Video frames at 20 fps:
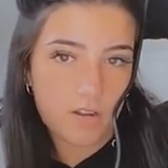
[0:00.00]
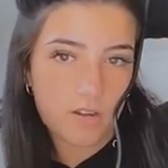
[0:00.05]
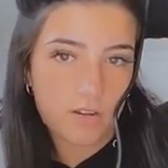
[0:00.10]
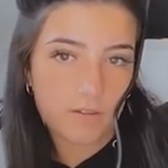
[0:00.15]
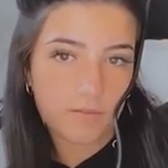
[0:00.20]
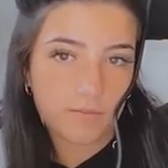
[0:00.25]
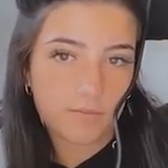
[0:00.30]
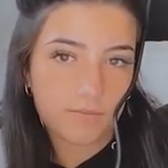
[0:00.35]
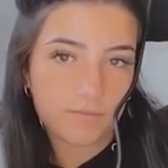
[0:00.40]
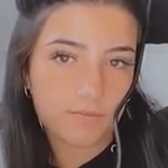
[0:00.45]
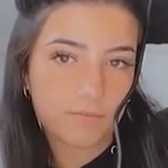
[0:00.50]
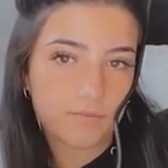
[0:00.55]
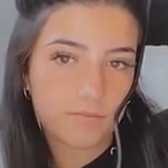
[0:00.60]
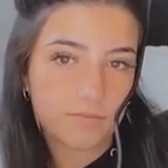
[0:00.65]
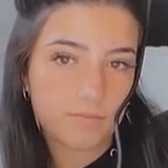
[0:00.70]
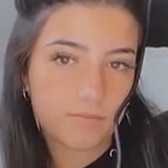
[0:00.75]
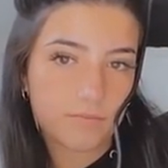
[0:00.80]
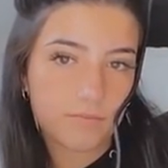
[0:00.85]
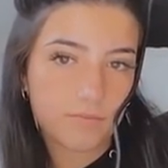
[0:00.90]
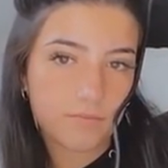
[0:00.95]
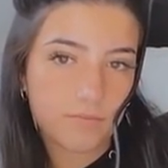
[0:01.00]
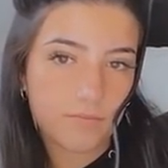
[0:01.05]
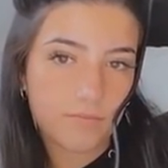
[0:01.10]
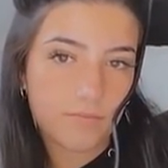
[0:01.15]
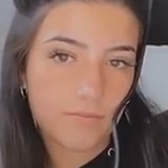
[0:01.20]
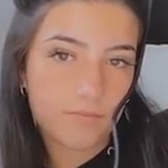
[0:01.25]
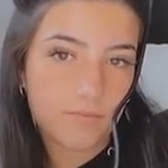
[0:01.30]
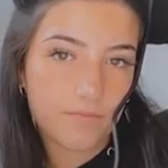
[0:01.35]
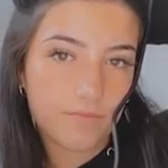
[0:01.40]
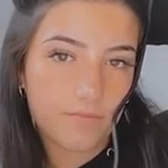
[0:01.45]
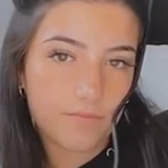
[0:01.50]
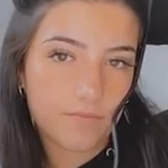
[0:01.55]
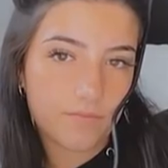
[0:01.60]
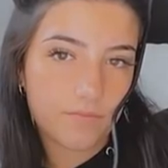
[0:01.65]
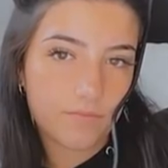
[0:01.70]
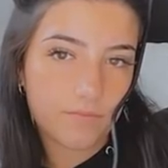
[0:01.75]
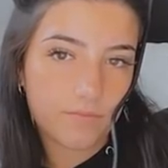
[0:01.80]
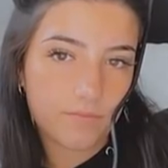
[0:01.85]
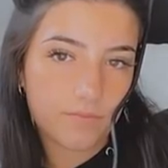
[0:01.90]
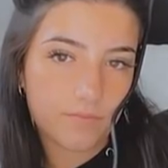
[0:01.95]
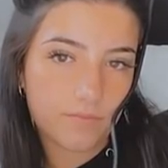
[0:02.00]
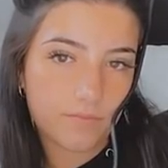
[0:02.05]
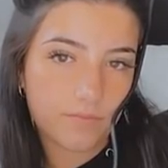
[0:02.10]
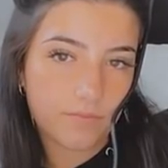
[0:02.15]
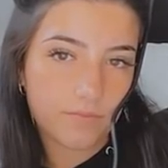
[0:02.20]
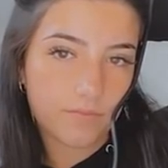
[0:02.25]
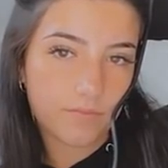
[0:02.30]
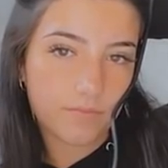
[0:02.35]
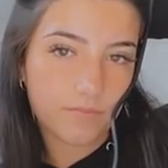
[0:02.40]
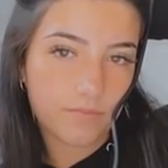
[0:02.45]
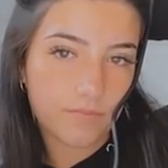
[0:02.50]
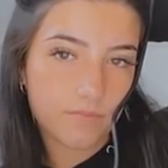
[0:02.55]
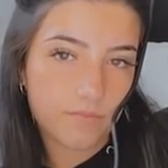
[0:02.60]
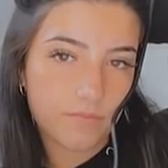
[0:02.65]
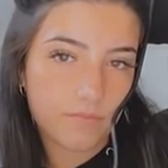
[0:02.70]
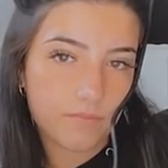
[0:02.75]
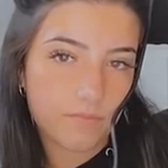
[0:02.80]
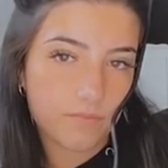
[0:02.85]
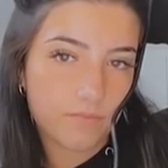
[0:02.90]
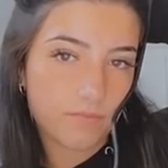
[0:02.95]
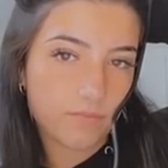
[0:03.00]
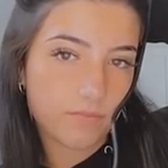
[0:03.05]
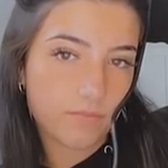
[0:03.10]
(no one is talking)